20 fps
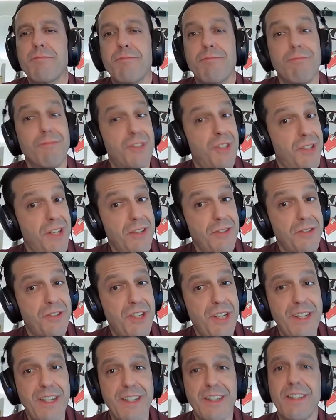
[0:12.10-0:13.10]
steel
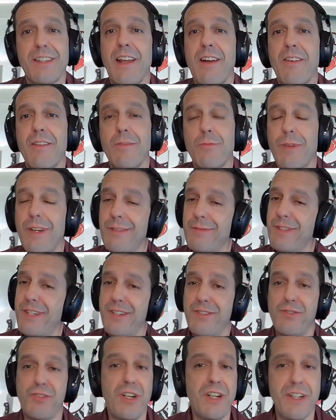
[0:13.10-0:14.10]
genius Larrin, well,
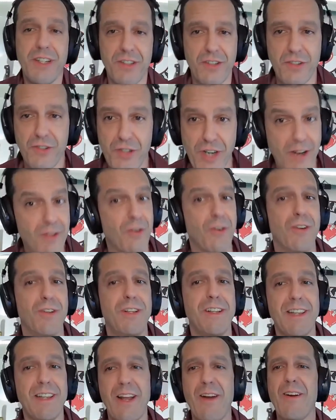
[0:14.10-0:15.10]
just genius in general,
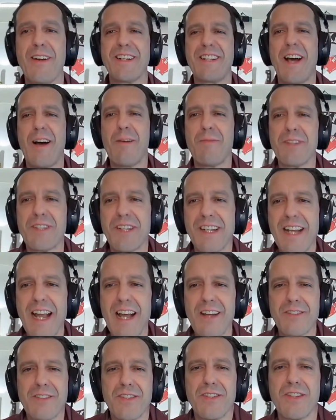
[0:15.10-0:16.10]
Larrin Thomas
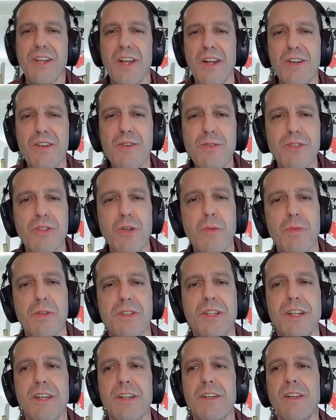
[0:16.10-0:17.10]
announces a new super
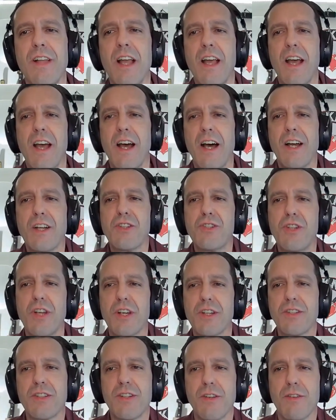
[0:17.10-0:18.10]
steel
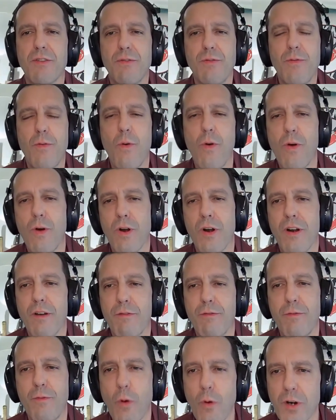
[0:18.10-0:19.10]
just for
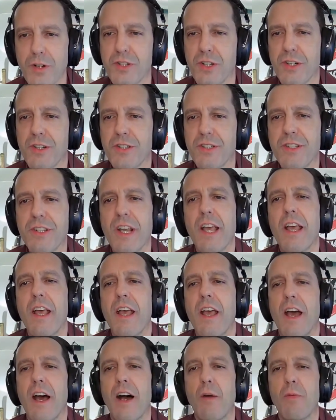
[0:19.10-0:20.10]
forgers.
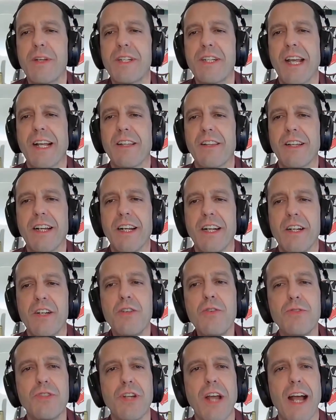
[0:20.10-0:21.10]
We take a look at a
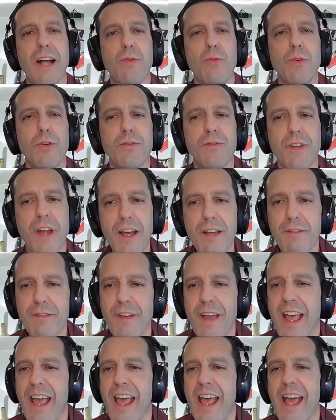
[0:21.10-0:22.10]
new Jack Wolf knife
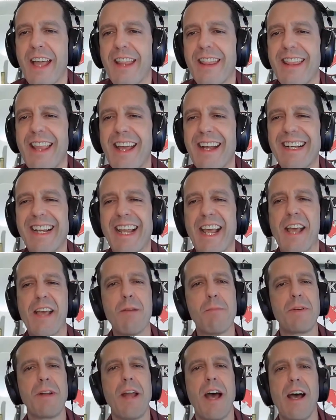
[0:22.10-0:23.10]
and then
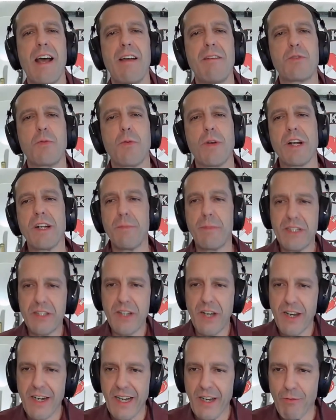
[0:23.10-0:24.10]
camp knives. We're going to be
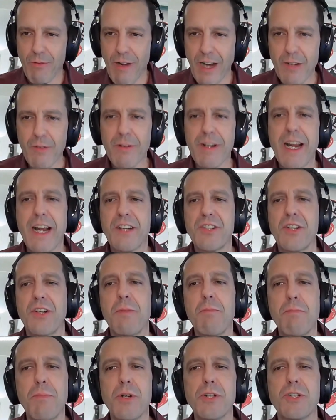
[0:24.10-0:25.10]
talking
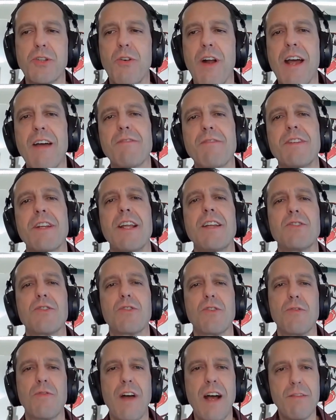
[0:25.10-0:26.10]
recreation, bushcraft, and
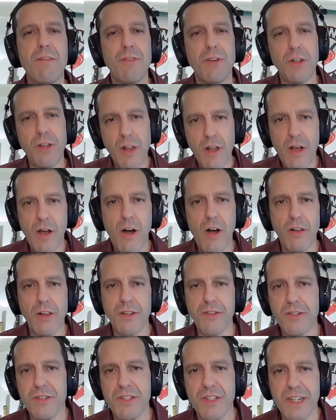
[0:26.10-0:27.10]
survival, all
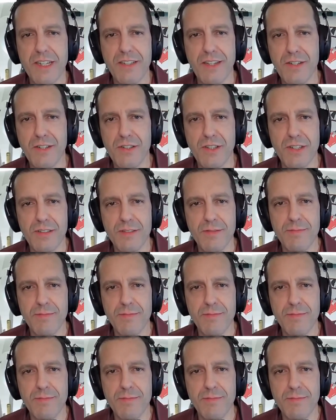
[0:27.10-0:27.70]
under 6 inches.